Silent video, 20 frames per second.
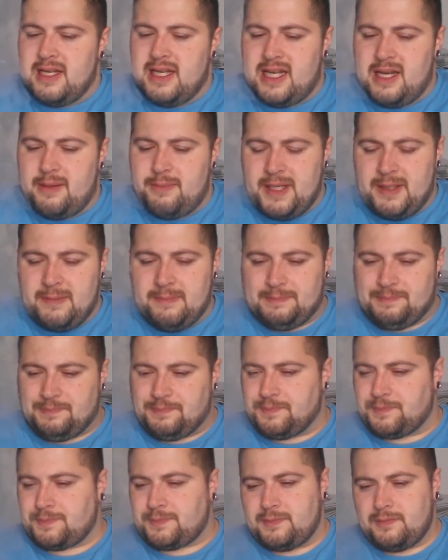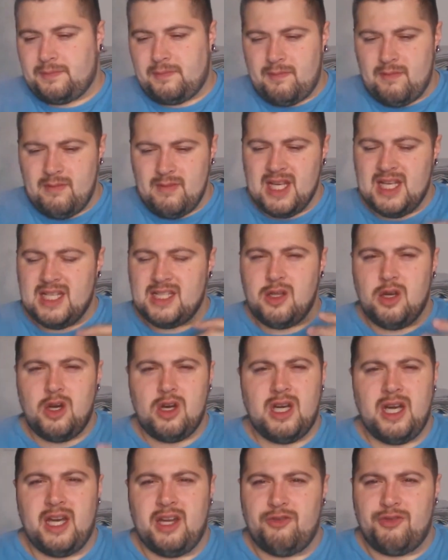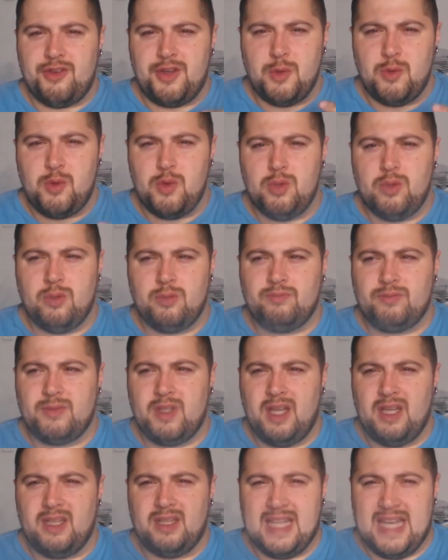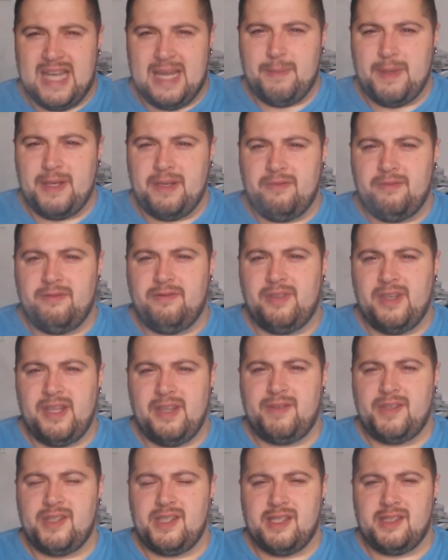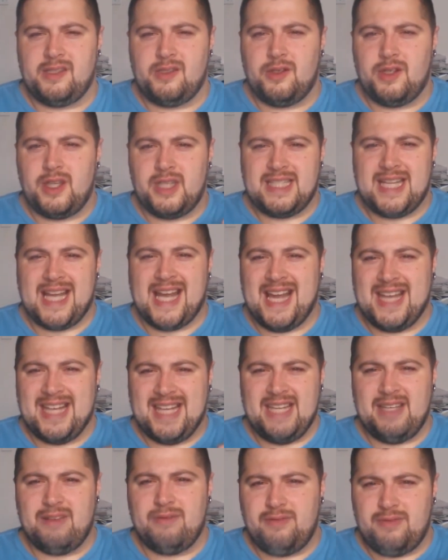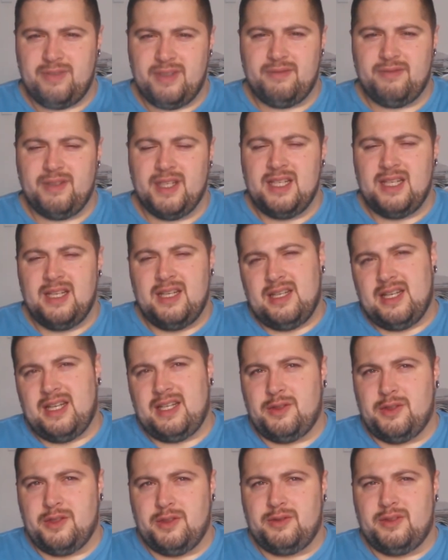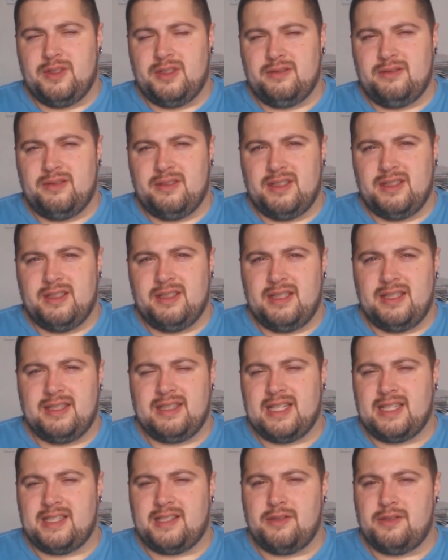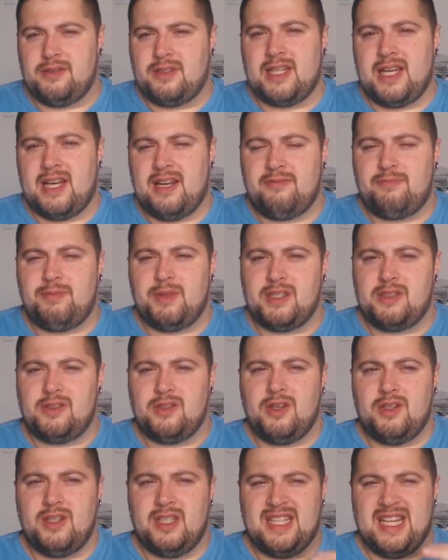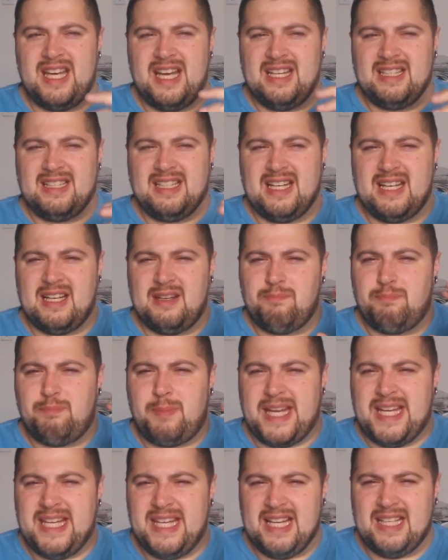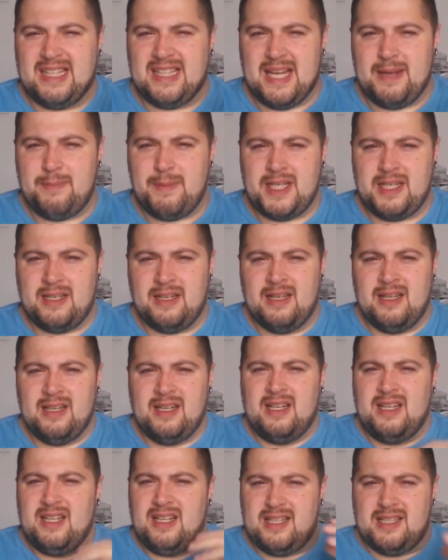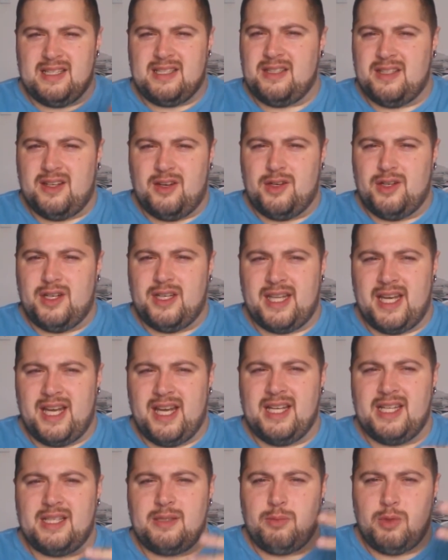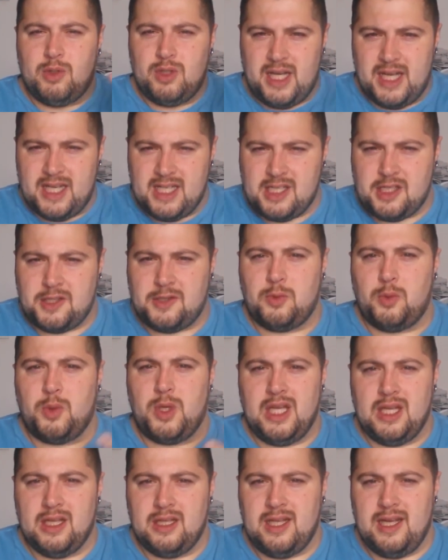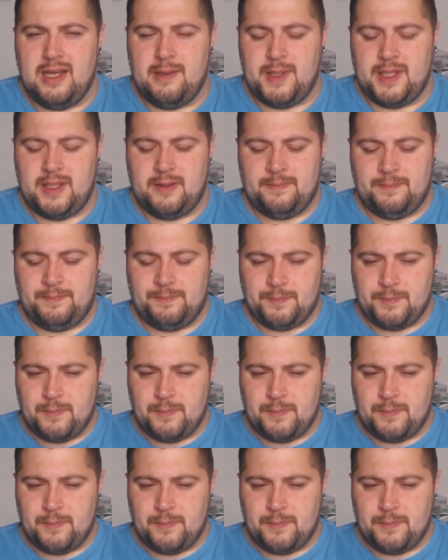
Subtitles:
And I mean, it's not like a real lemon flavour, it's not a tangy flavour. I know that sounds daft, but it's not like that kind of bite of lemon. It's not like that, it's more like a sweet lemon.